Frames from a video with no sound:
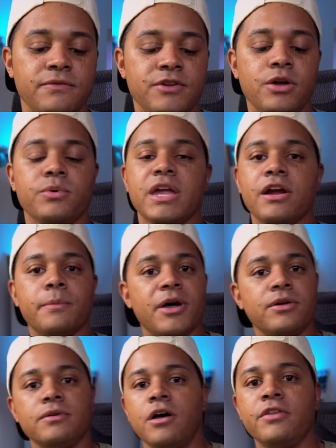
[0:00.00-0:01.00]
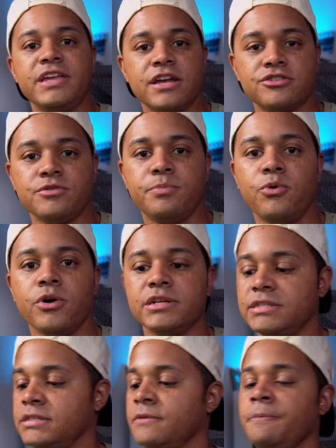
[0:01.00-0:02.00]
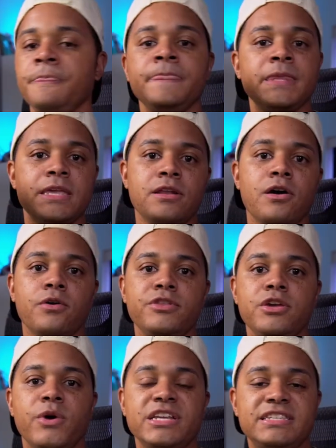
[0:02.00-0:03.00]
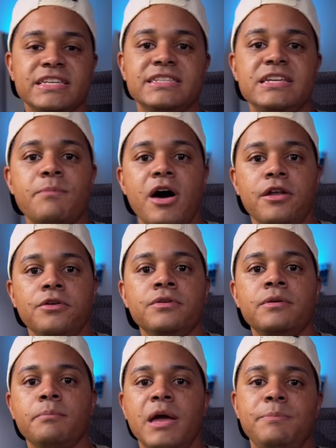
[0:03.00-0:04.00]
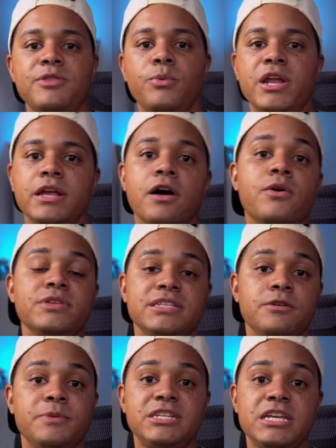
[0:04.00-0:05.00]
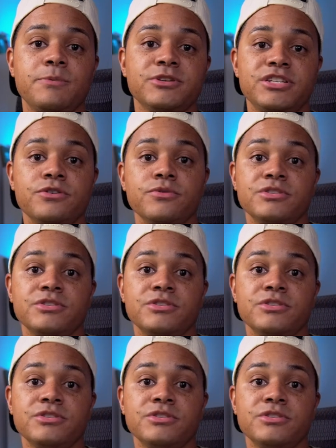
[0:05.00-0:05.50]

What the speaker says: If you don't care about all the extra ports, you know, the UH60 model might be the way to go. It's a little bit cheaper too.